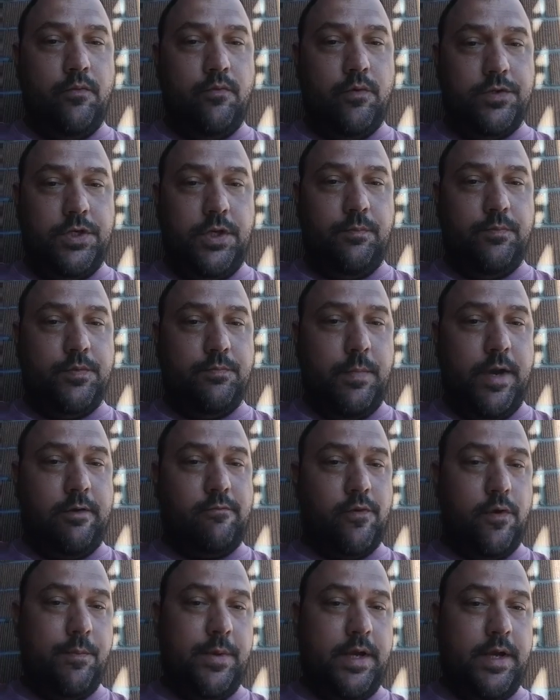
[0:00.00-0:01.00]
regimes
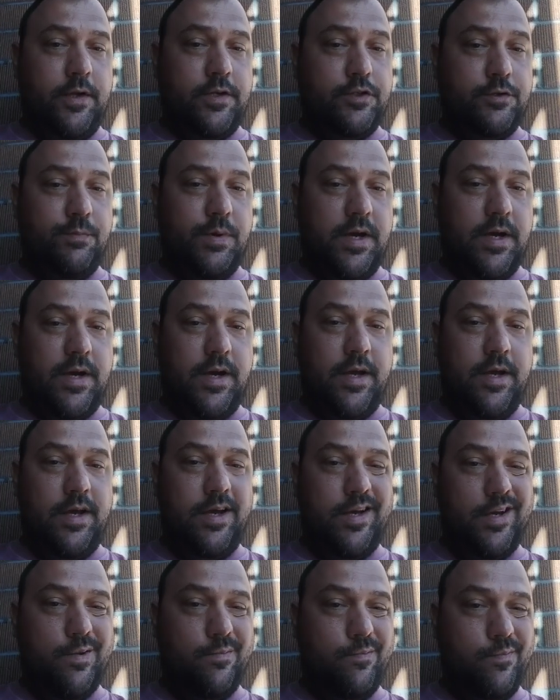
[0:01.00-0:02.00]
micromanaged
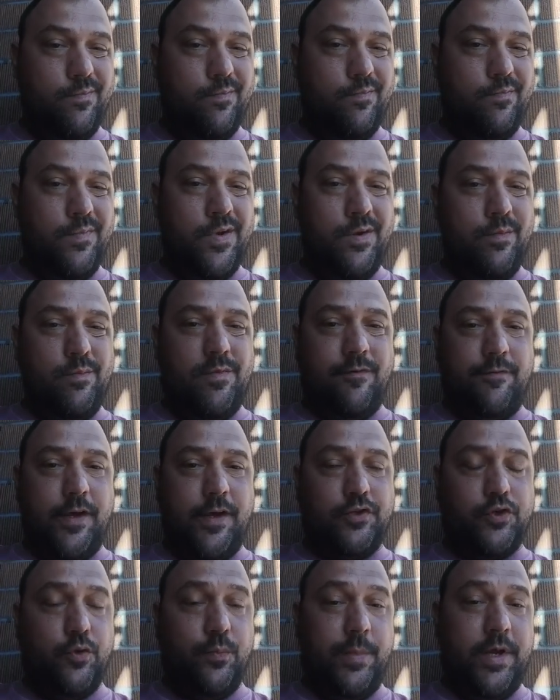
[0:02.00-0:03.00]
by
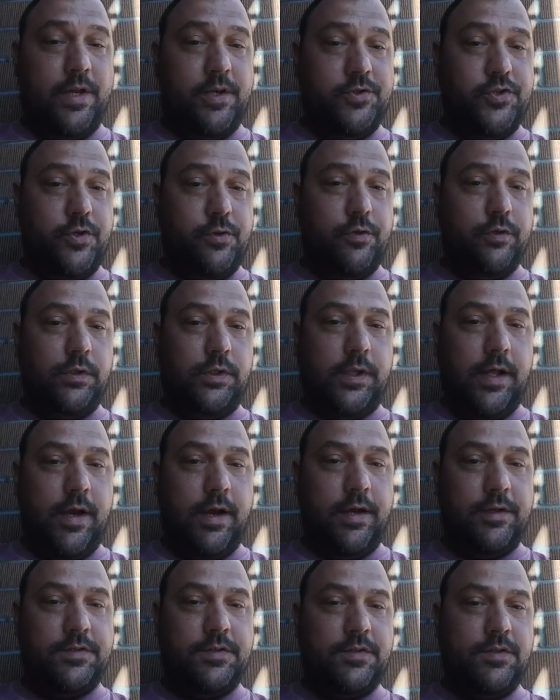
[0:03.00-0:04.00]
professional managerial
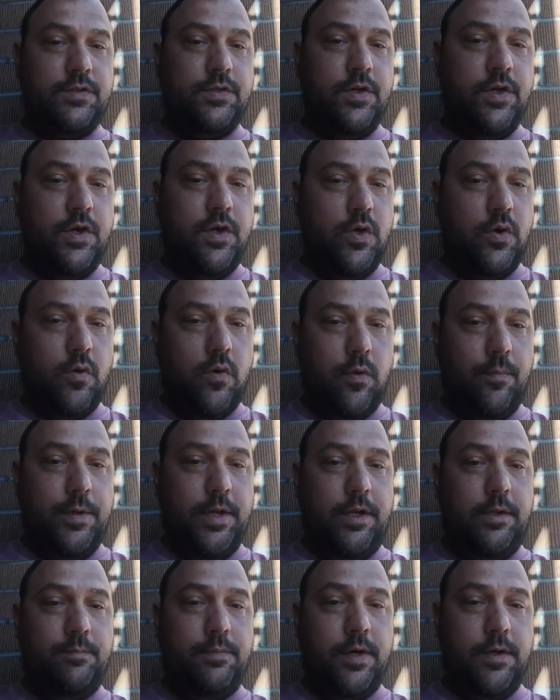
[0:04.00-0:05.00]
class or
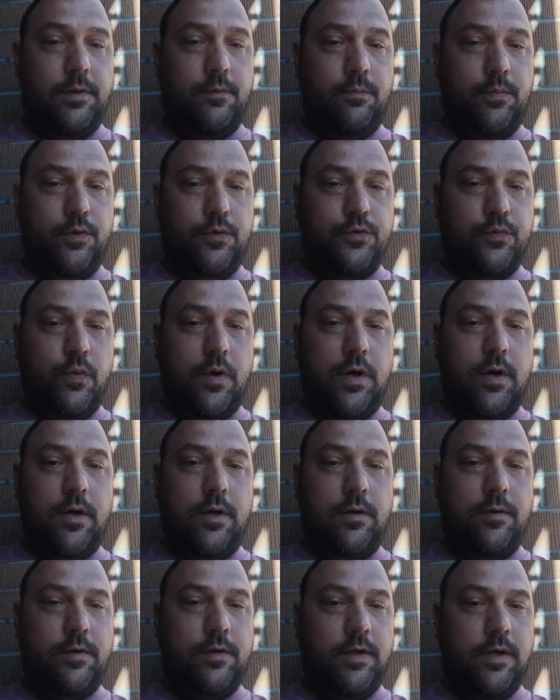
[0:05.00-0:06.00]
petty
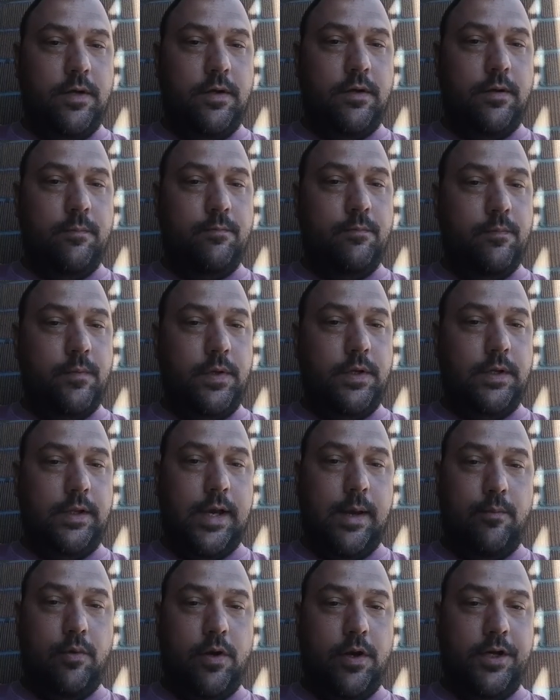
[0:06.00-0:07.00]
bourgeois
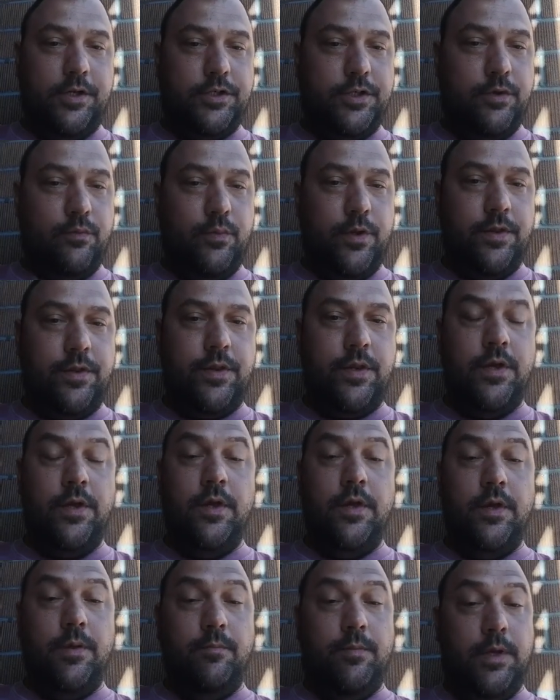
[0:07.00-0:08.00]
collaboration with
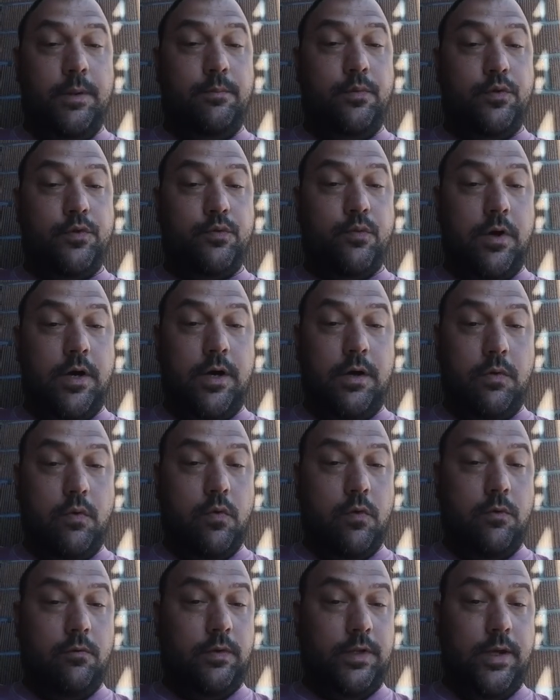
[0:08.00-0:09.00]
big bourgeois
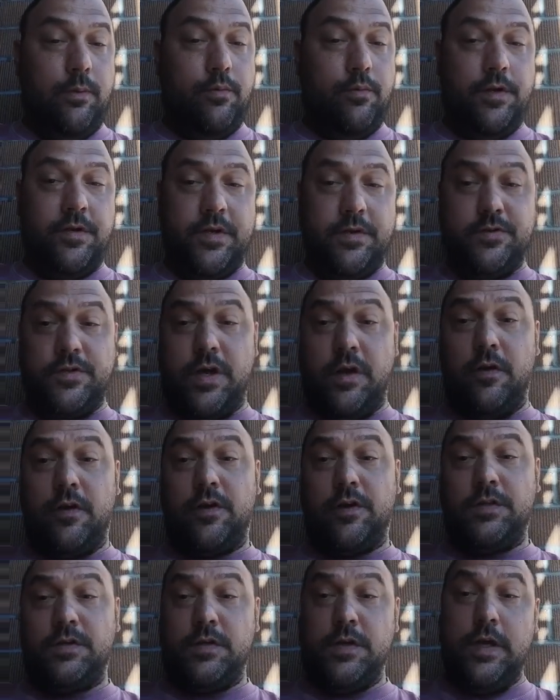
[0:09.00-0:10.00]
or labor
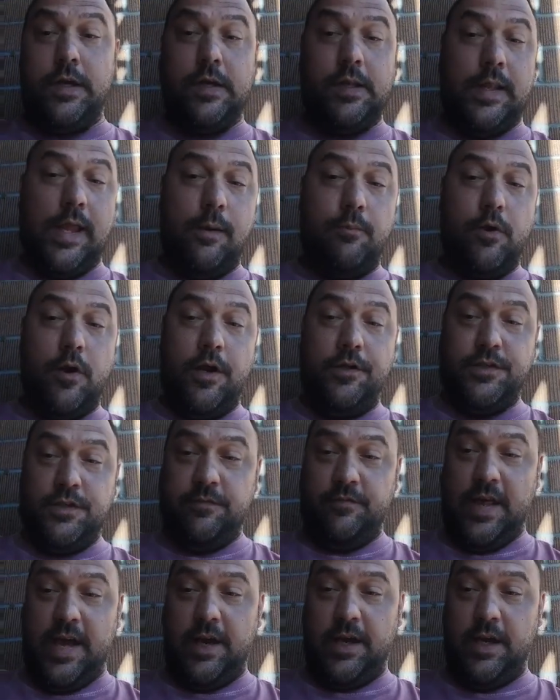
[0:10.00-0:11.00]
aristocracy collaboration
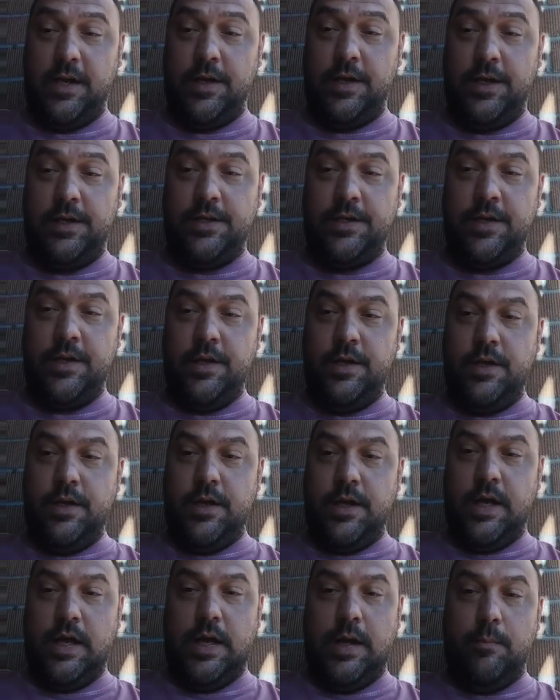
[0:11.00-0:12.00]
of that kind,
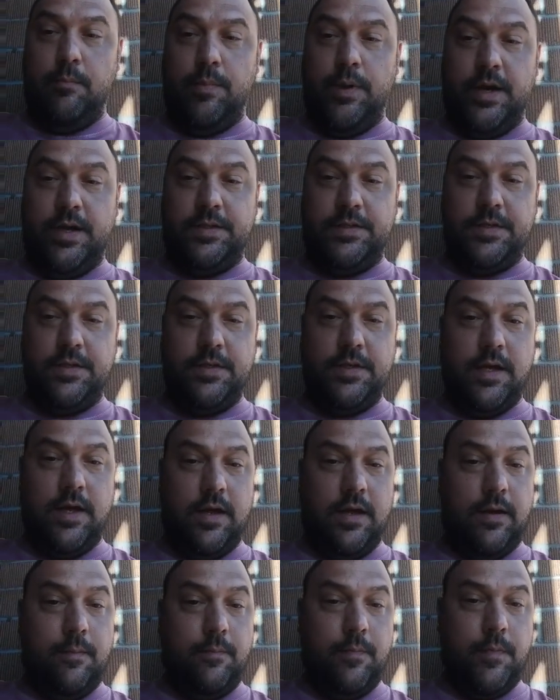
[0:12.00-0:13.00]
but
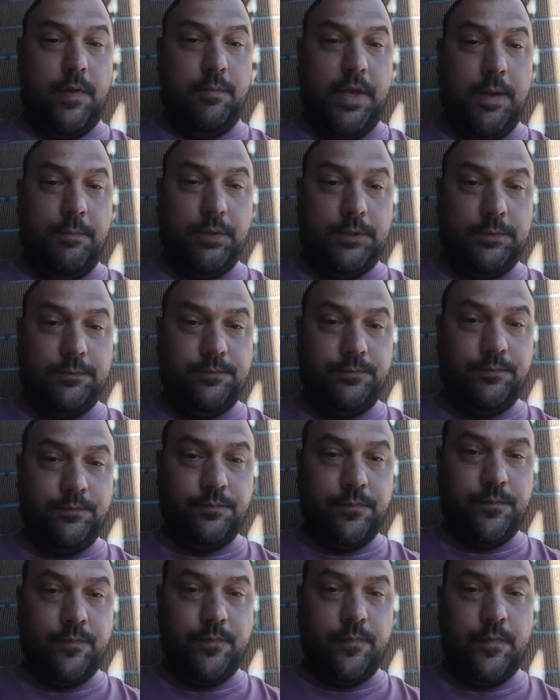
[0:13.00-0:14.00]
the people,
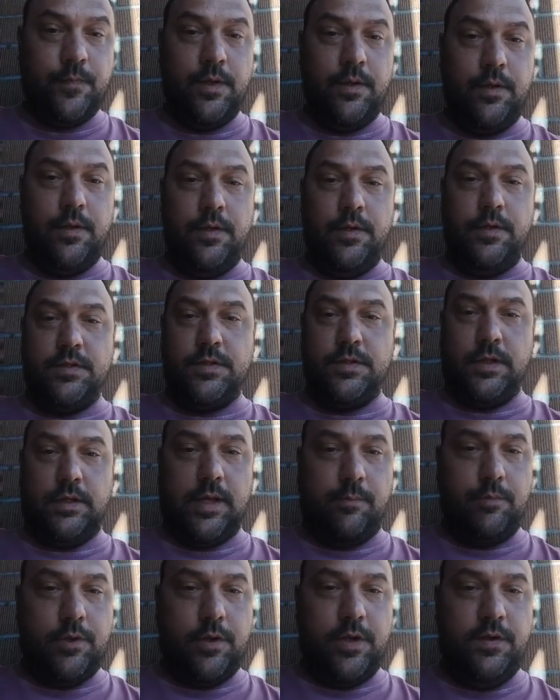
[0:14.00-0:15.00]

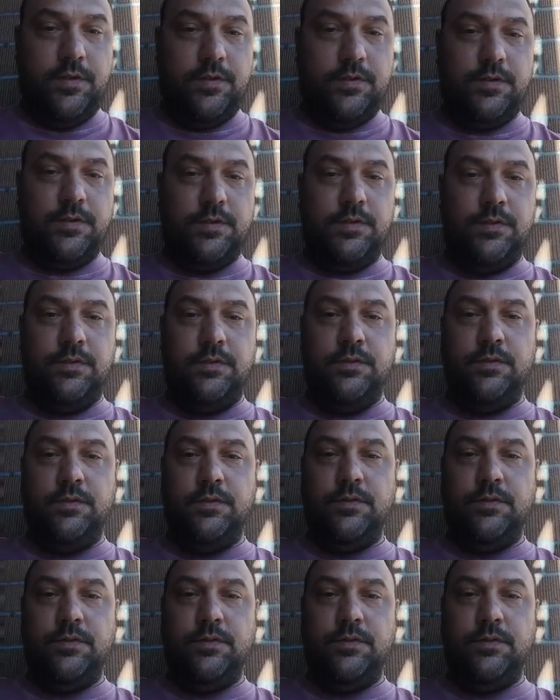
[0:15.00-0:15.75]
celebrities,